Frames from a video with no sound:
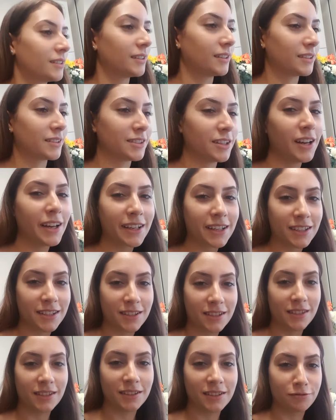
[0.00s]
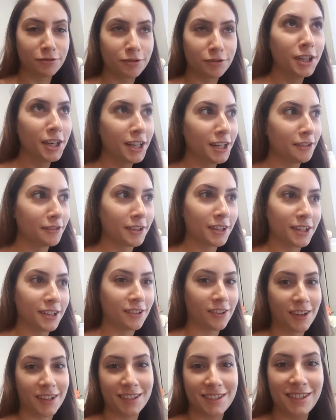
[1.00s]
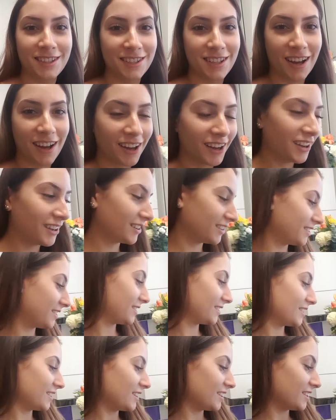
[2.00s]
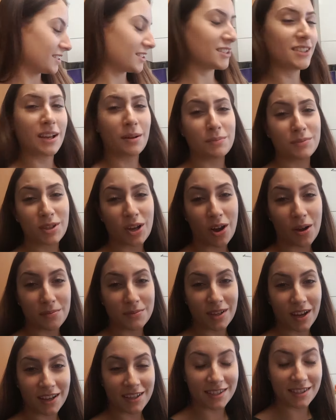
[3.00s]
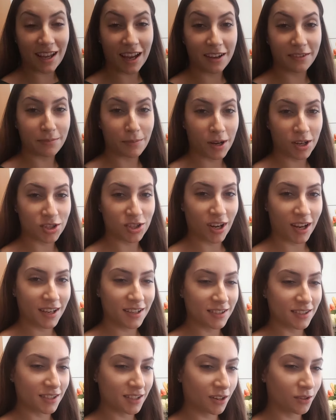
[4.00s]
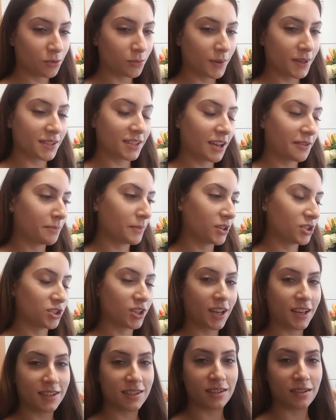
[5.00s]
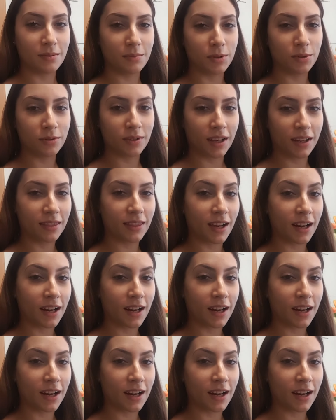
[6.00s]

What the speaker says: It's like a really, really nice dessert. Sometimes I save my shakes. I don't always have my shakes in the morning.